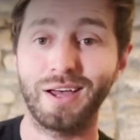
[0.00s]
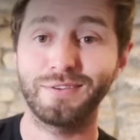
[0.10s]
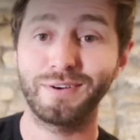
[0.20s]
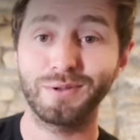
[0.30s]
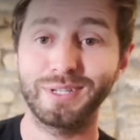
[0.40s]

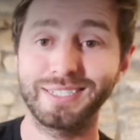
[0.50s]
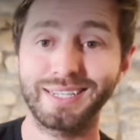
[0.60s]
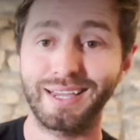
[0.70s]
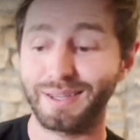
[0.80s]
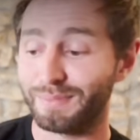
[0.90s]
follow us
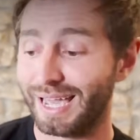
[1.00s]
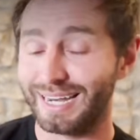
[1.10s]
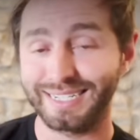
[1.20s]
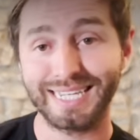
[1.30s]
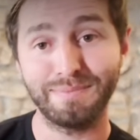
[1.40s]

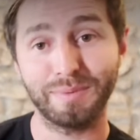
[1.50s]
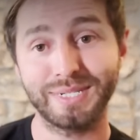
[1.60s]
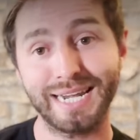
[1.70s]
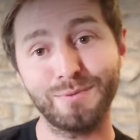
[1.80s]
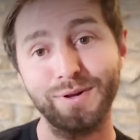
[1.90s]
and keep up to
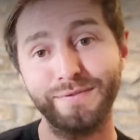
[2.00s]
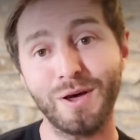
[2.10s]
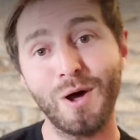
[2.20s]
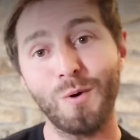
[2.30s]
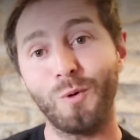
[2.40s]
date with
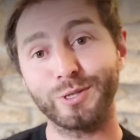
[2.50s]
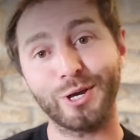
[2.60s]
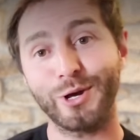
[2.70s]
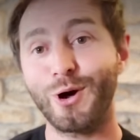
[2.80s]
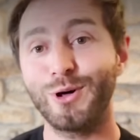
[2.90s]
what's
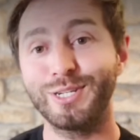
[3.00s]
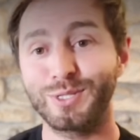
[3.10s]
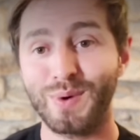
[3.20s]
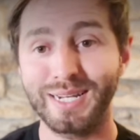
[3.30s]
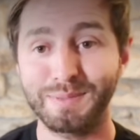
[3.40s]
going on,
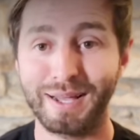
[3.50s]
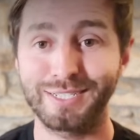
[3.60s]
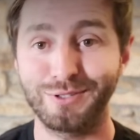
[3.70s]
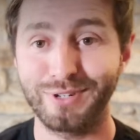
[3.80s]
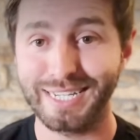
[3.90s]
as well as
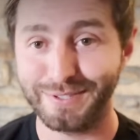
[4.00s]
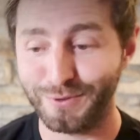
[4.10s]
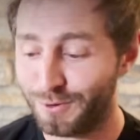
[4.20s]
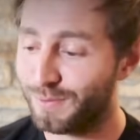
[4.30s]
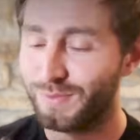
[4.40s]
pattern release
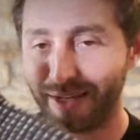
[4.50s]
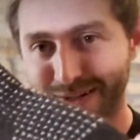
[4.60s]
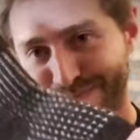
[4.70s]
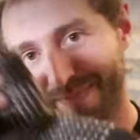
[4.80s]
for the